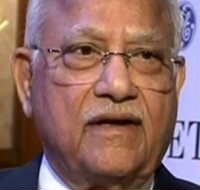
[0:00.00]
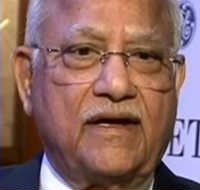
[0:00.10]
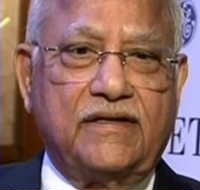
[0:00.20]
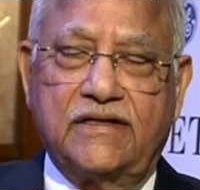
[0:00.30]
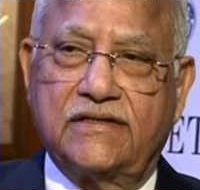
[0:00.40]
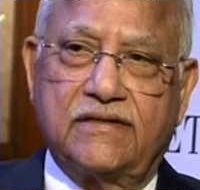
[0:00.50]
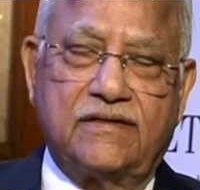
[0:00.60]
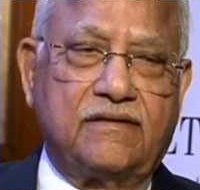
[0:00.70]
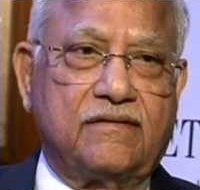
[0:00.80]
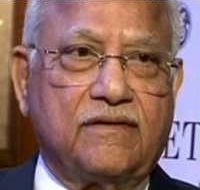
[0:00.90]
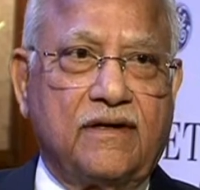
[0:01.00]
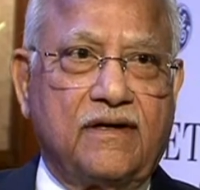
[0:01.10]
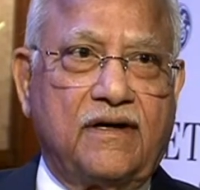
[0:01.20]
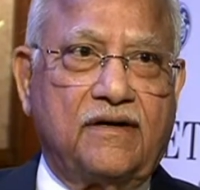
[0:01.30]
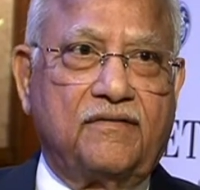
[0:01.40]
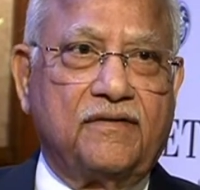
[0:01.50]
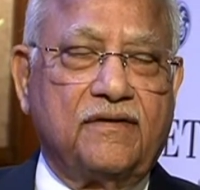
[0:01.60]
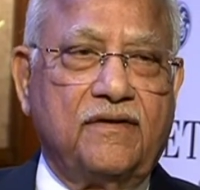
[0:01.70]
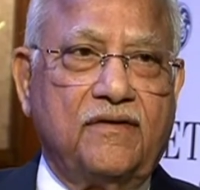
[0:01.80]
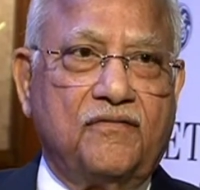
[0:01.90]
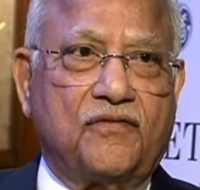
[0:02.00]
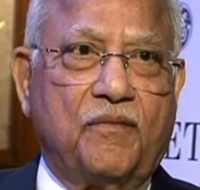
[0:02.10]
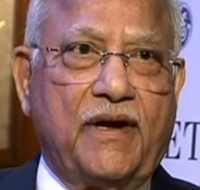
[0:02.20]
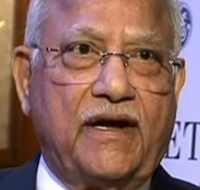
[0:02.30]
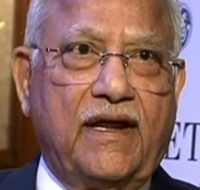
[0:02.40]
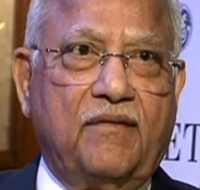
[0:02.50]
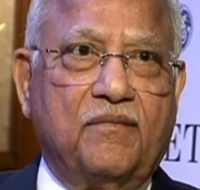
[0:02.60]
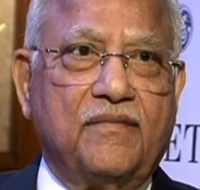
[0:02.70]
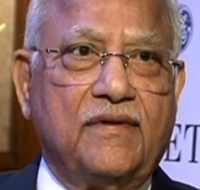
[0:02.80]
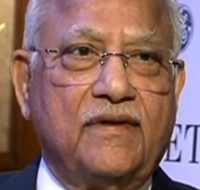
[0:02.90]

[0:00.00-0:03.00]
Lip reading: I just heard from my team,